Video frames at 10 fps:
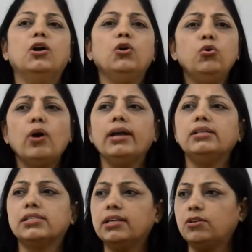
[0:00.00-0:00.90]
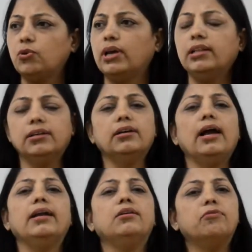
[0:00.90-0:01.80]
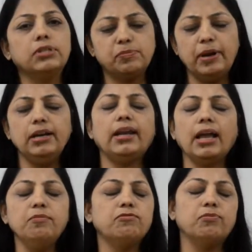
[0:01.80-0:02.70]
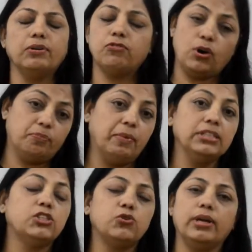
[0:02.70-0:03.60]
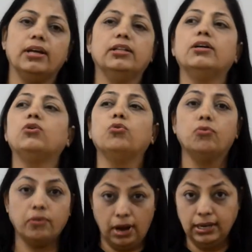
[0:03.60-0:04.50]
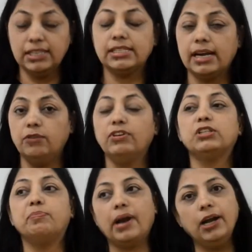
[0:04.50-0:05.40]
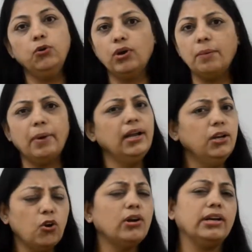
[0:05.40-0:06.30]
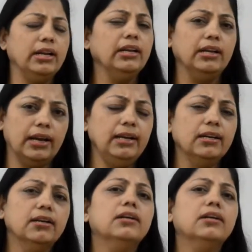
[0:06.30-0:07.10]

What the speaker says: Do I sit together and spend time for months together to understand which brand do I buy? Not really, right?